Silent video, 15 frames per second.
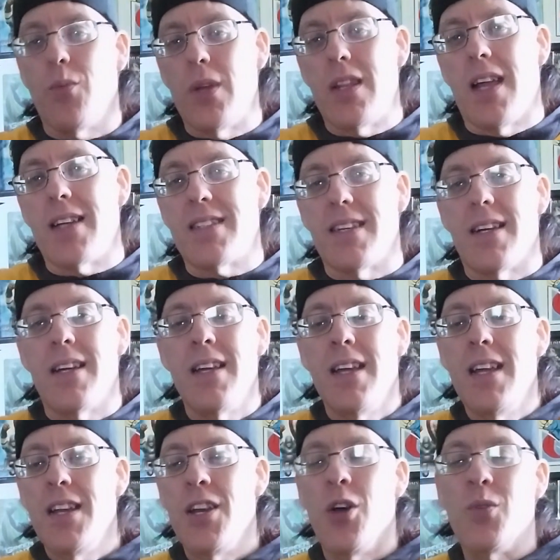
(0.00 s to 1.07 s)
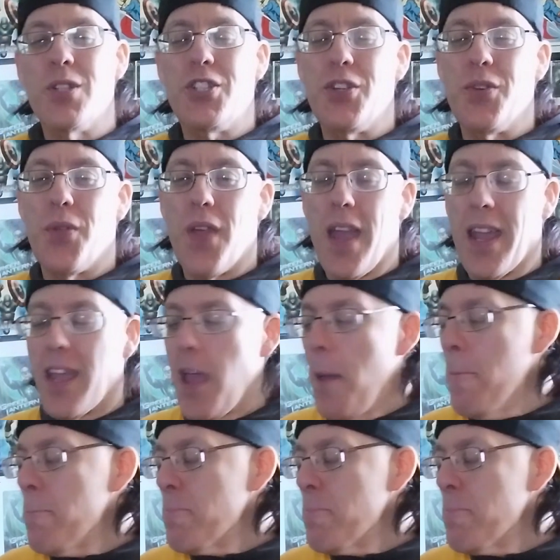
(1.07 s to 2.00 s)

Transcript: We'd like to know what you think.